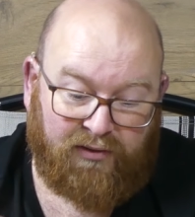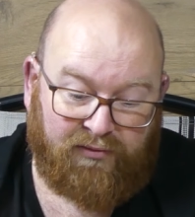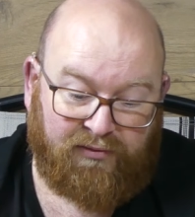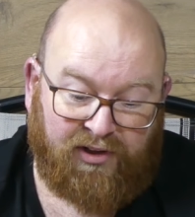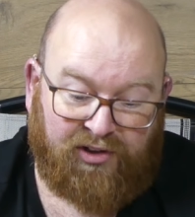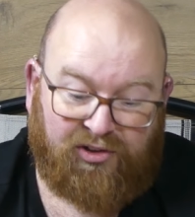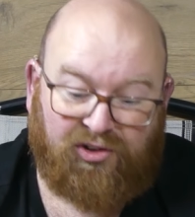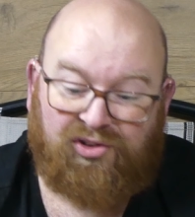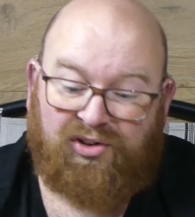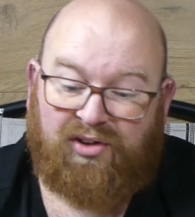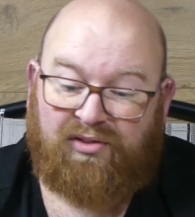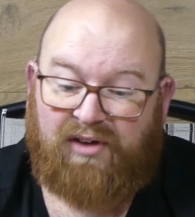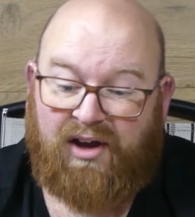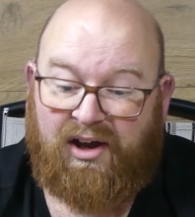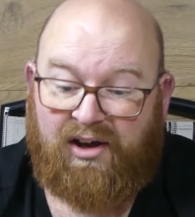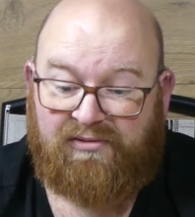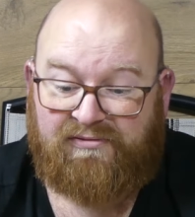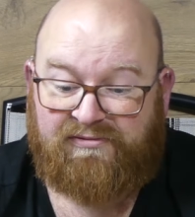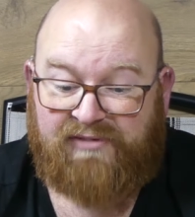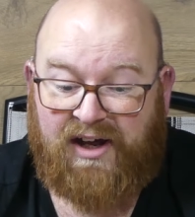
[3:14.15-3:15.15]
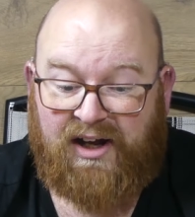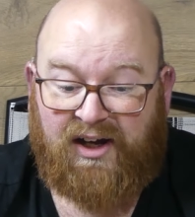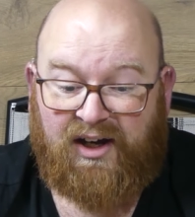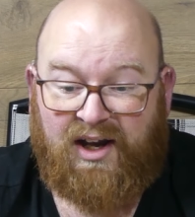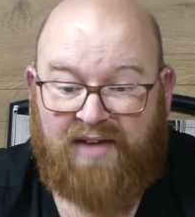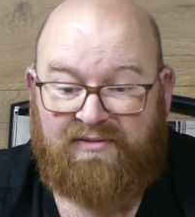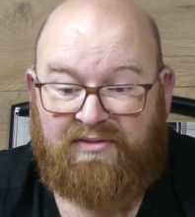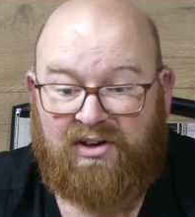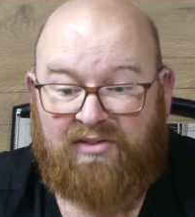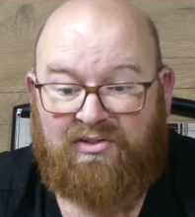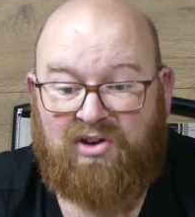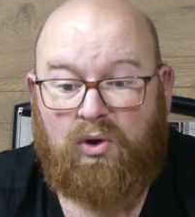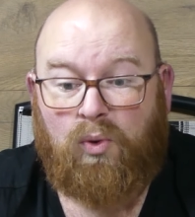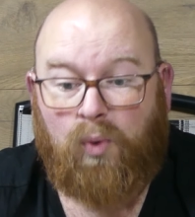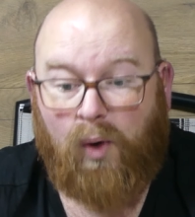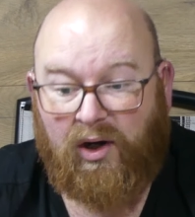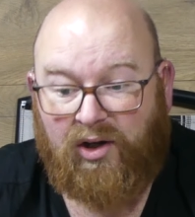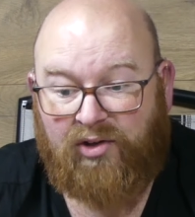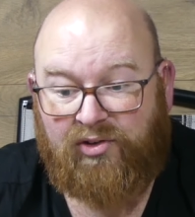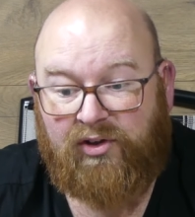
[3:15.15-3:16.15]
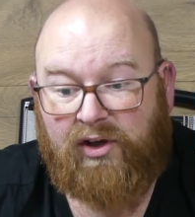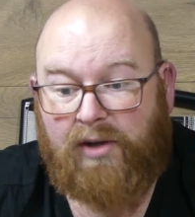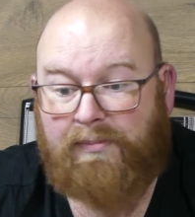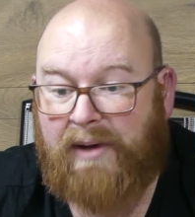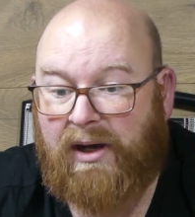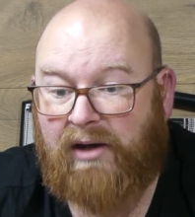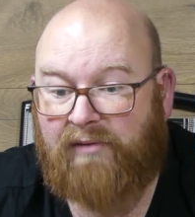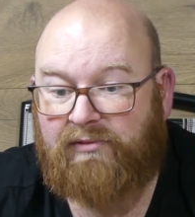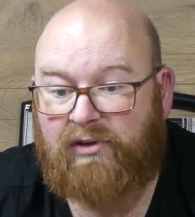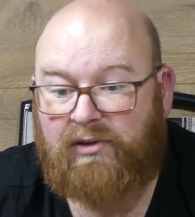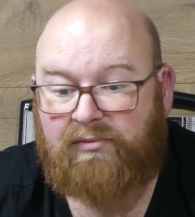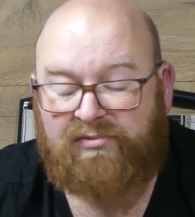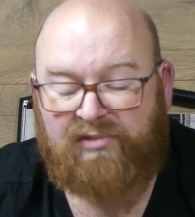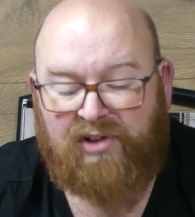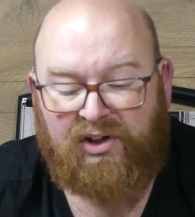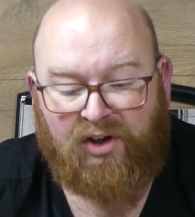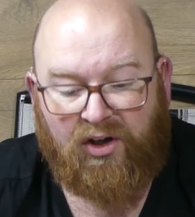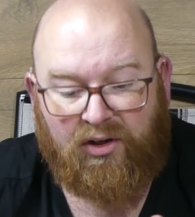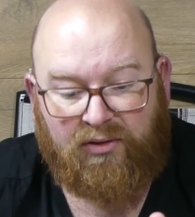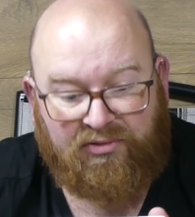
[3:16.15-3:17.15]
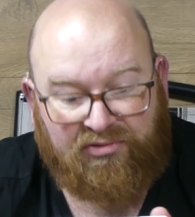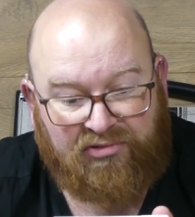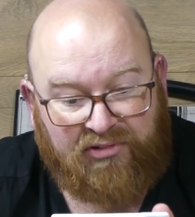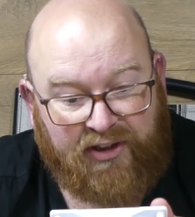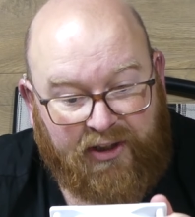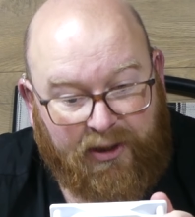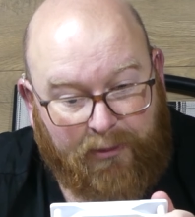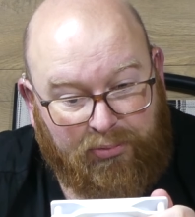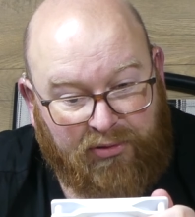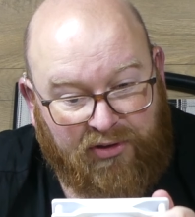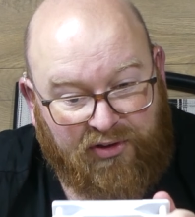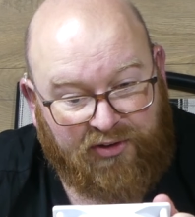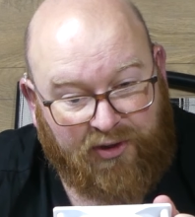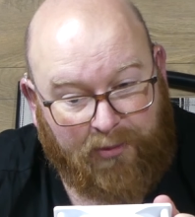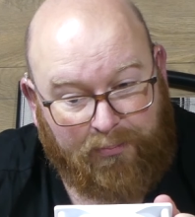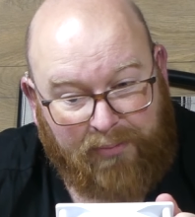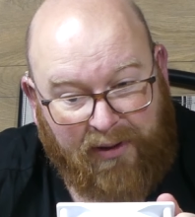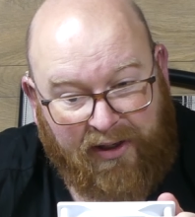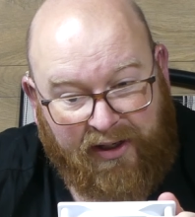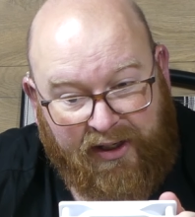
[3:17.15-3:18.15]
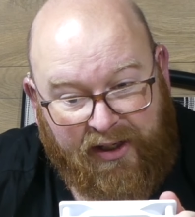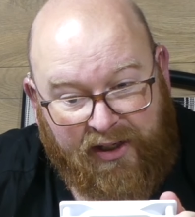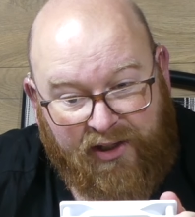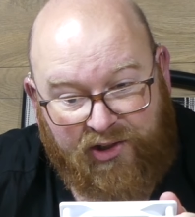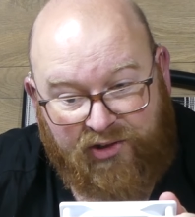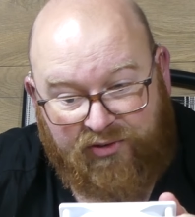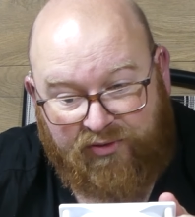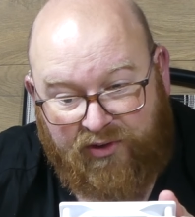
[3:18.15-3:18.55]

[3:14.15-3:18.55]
They just have that level of quality about them. They're not 3D printed parts.